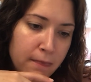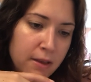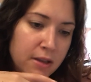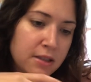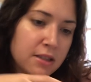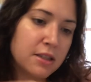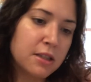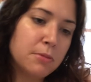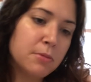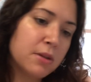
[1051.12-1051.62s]

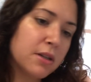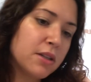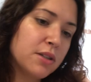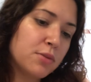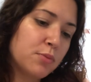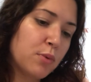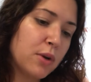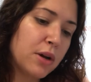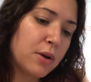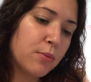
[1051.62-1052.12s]
See,
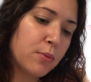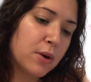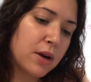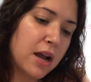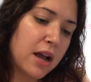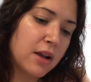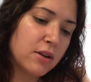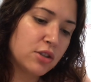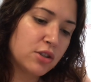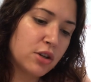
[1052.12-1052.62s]
because where we're
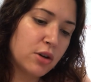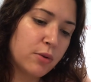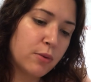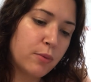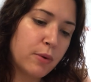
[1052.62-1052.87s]
showing,